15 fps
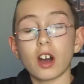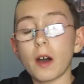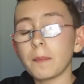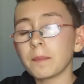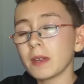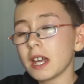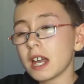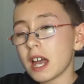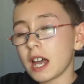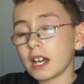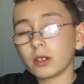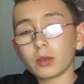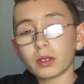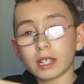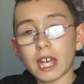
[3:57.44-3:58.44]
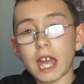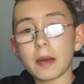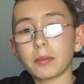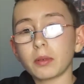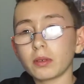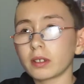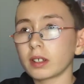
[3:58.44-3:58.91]
on, and all the
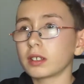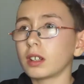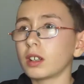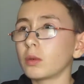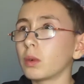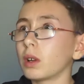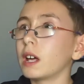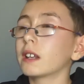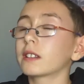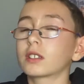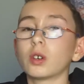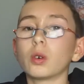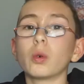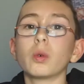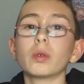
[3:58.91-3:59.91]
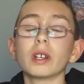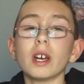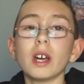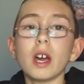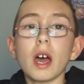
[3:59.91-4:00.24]
cables, I don't know what that's called,